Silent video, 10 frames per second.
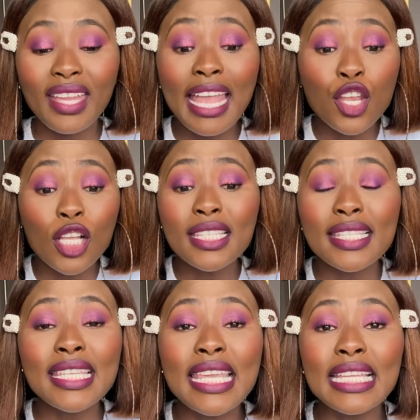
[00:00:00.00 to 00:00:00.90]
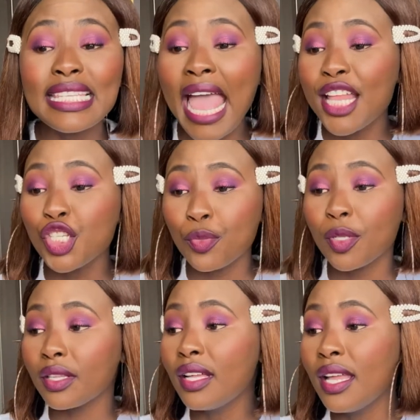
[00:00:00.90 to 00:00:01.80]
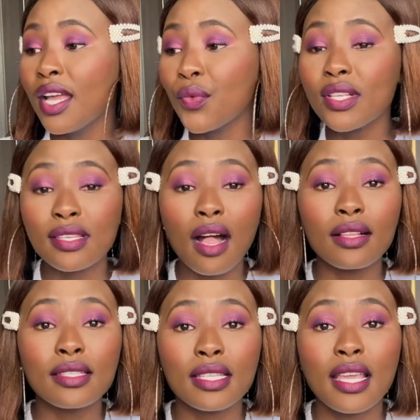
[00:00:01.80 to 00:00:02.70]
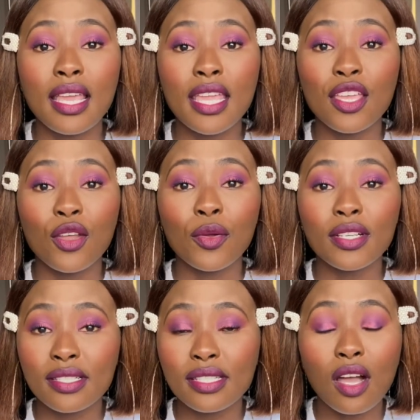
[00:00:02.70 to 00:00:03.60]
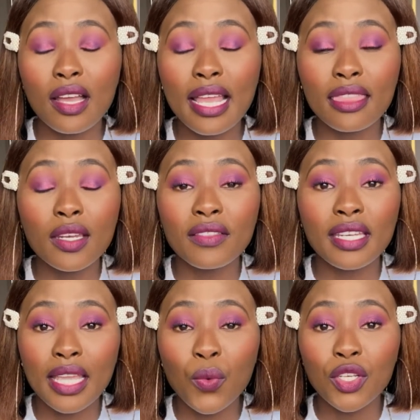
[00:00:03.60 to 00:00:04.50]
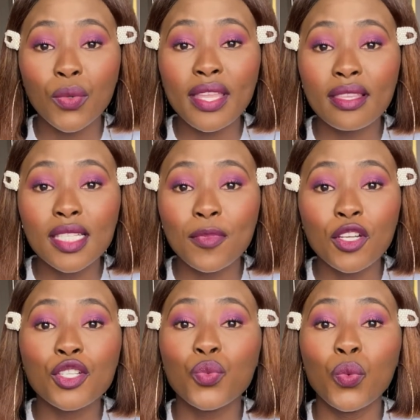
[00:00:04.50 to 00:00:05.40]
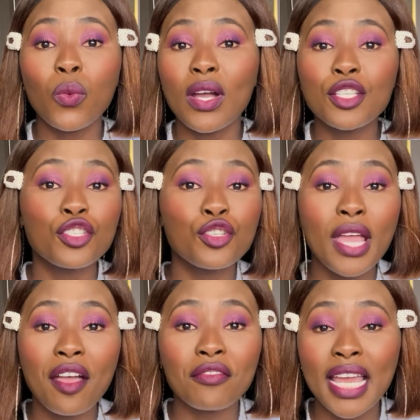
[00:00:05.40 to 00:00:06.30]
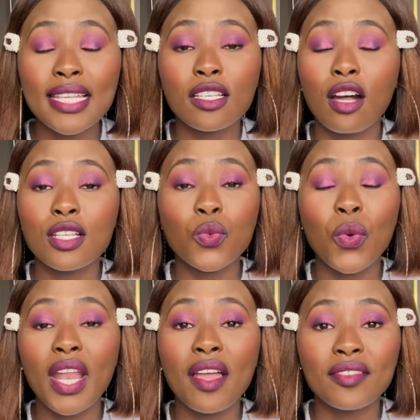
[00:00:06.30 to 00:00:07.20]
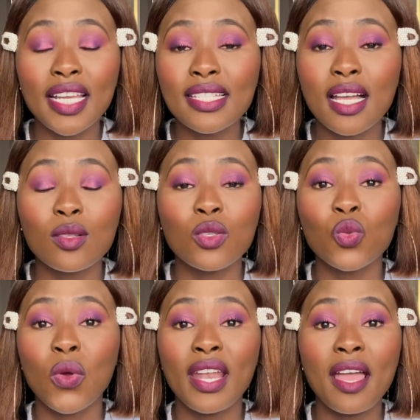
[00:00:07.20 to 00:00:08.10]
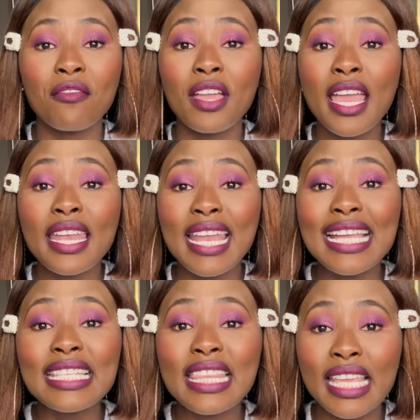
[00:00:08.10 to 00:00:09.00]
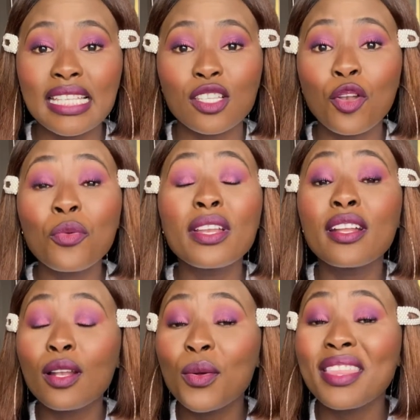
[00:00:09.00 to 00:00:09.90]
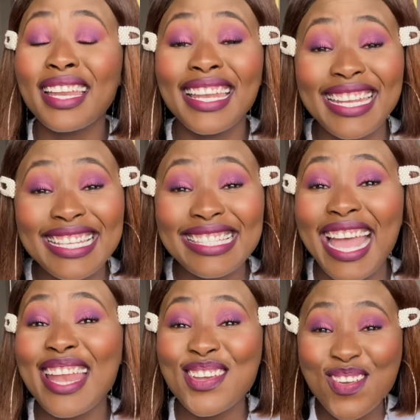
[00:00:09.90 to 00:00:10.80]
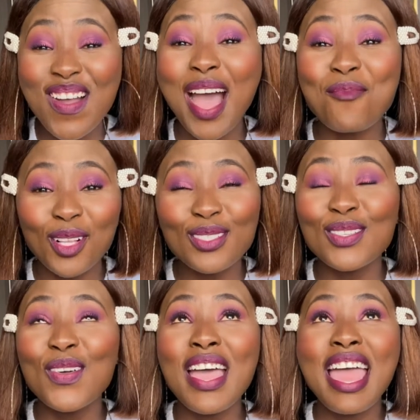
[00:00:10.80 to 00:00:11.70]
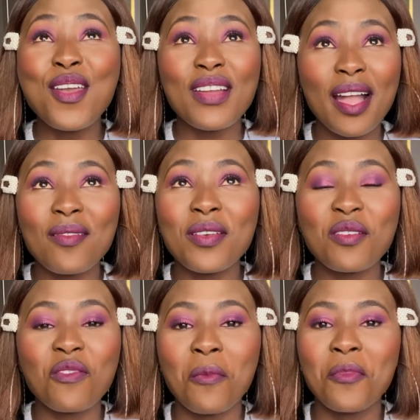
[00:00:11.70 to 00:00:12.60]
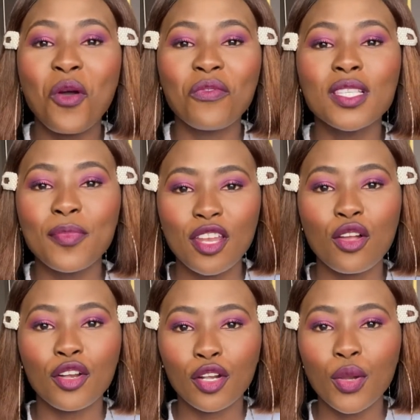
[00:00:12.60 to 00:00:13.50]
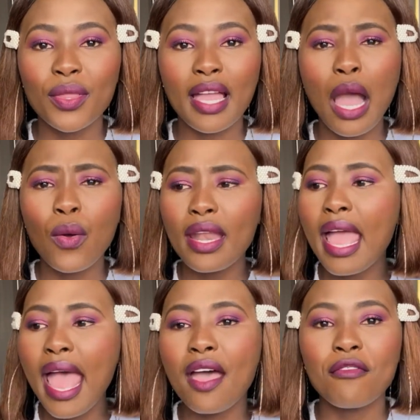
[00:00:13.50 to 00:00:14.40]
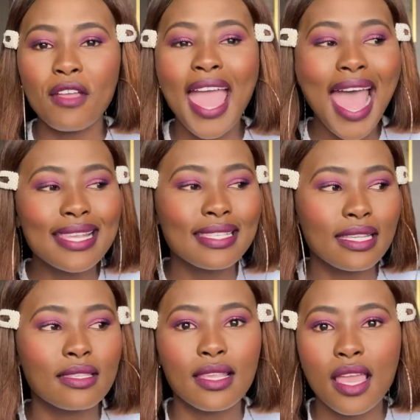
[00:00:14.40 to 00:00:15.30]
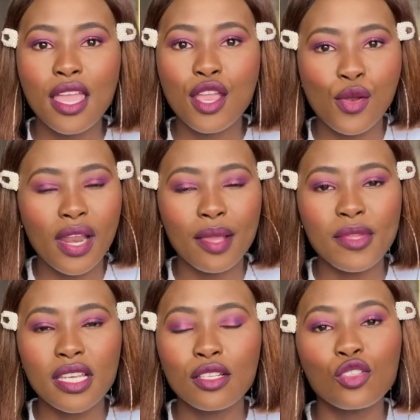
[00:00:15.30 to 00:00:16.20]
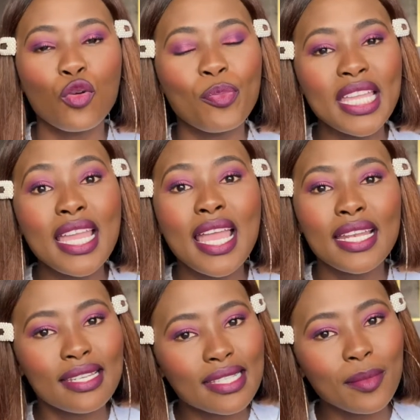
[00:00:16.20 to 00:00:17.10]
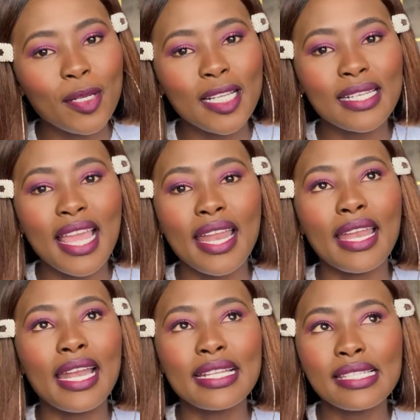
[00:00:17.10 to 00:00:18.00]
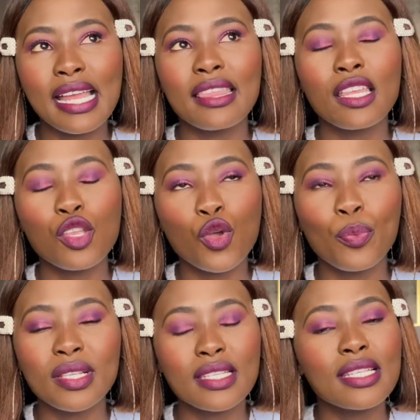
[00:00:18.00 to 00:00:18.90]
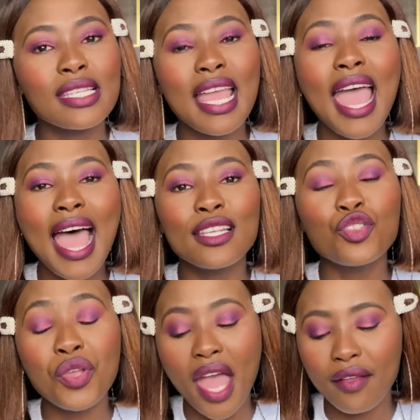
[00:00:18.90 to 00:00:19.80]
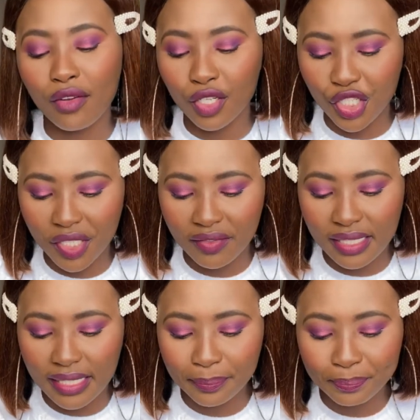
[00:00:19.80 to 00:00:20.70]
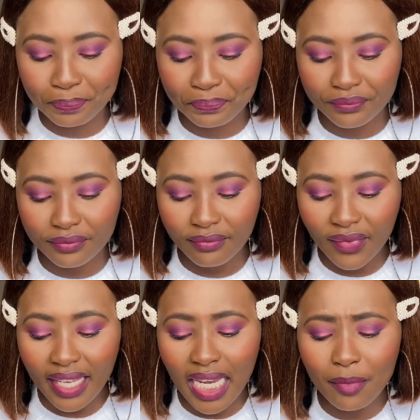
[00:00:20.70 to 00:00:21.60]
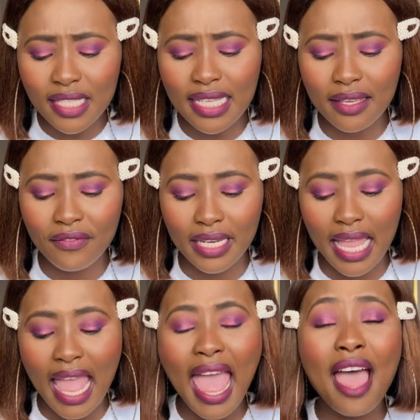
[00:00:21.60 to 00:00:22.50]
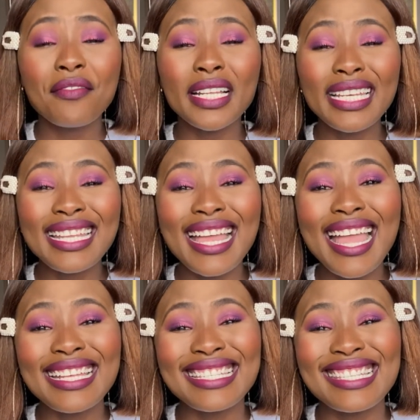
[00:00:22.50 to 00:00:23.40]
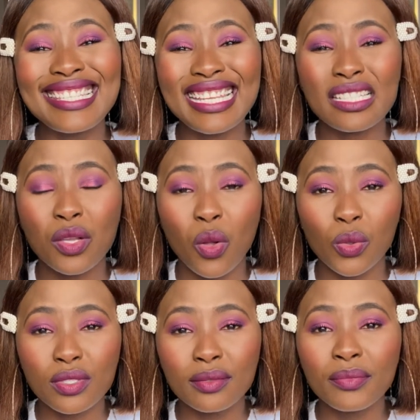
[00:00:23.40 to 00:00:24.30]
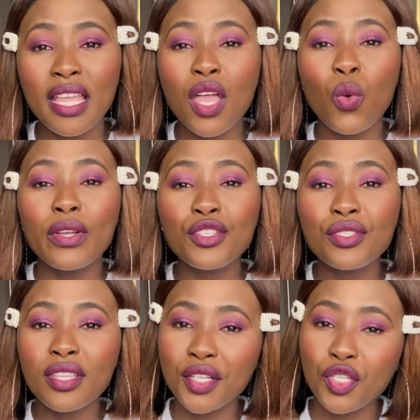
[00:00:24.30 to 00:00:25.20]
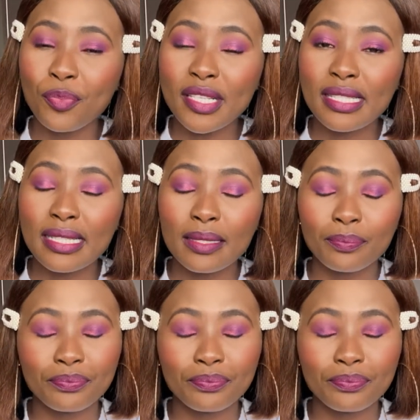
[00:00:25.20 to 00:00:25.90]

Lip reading: and not seeing tangible results, you know, because at the end of the day, we're doing this because we want to have nice cars, we want to have nice houses, we want to have nice things, not only clothing. Ladies, I know I'm also recovering from overspending on clothing. I want to have assets, you know what I mean? So be disciplined and understand that your business has to have longevity. Number 7, have clear and distinct goals. When you start your business,